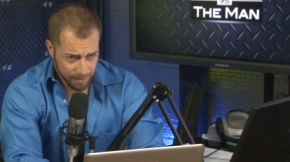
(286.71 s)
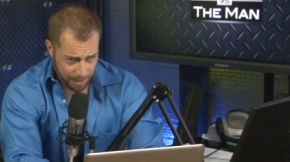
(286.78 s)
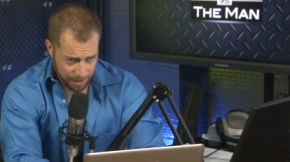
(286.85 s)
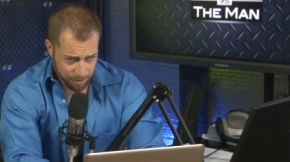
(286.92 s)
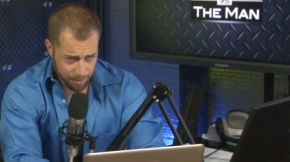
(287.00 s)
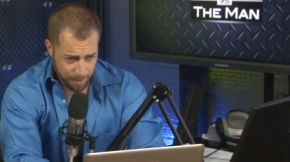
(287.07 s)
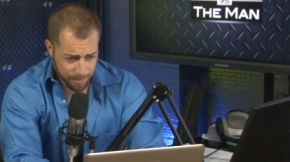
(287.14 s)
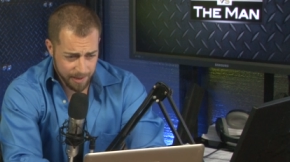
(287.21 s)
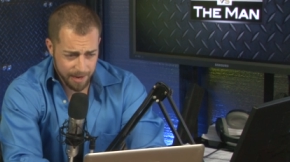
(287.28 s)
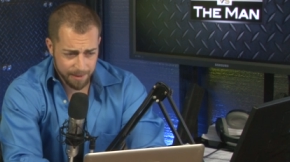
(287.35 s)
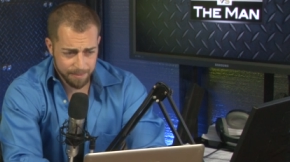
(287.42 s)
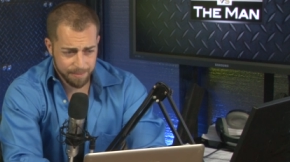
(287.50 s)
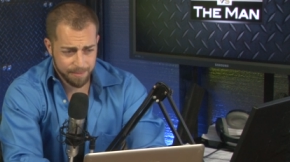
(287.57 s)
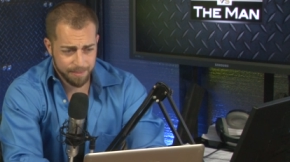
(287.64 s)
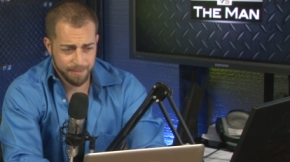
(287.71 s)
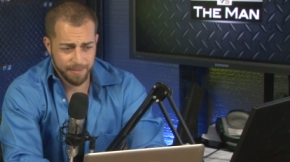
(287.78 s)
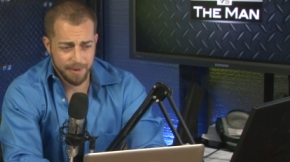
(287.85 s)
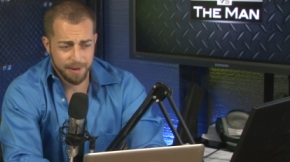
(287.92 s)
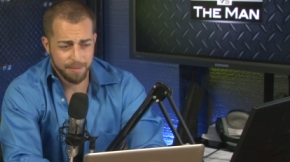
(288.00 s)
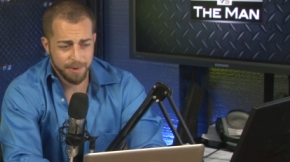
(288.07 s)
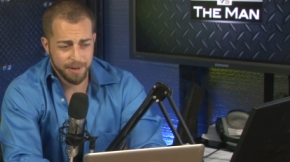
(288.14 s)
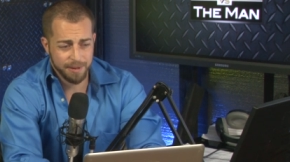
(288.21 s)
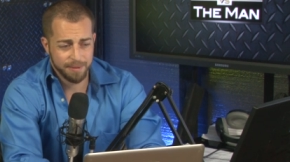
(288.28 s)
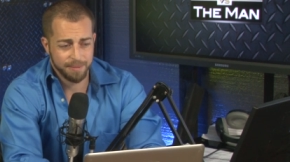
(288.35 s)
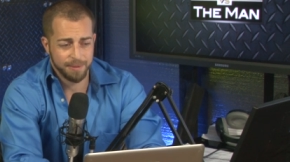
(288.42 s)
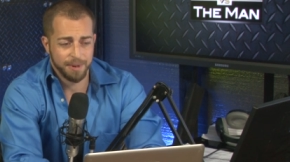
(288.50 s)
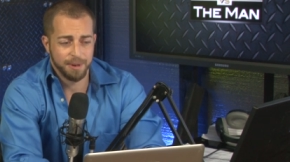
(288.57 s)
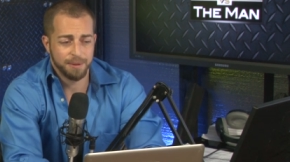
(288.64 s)
You guys remember that? Anybody?
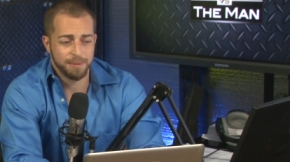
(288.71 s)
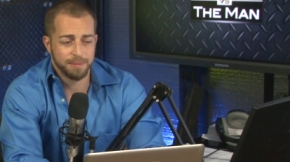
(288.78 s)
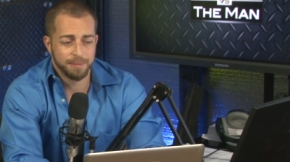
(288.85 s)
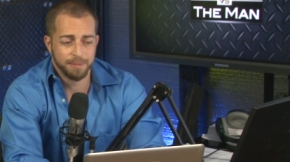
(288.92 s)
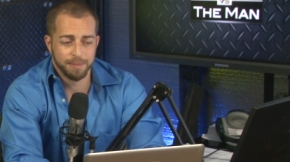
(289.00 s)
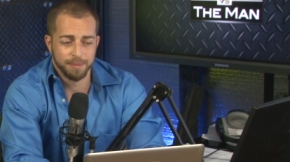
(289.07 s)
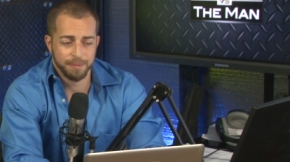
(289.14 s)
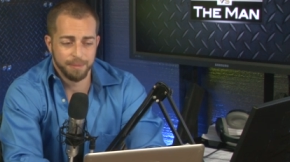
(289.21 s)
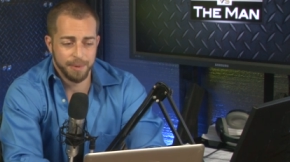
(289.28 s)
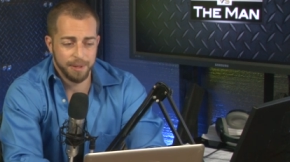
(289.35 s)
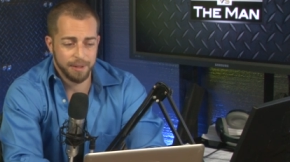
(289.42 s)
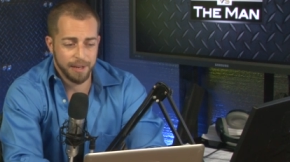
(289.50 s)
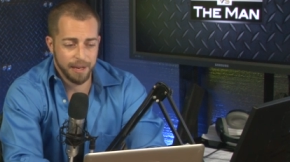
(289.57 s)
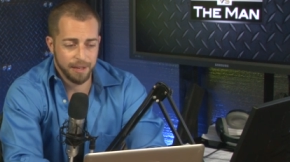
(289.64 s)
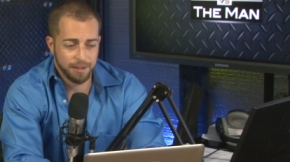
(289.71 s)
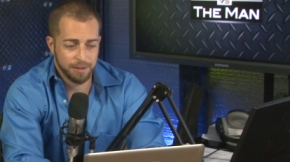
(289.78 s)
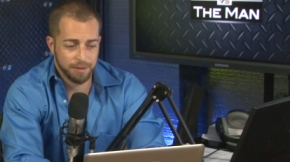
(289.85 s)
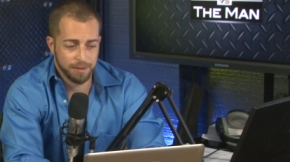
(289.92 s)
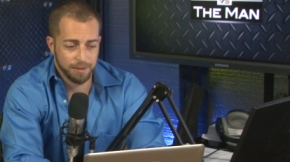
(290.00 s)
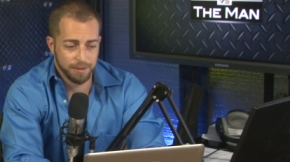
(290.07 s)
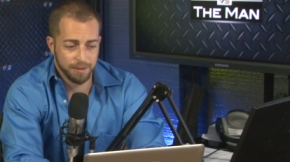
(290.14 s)
No, Bill Gates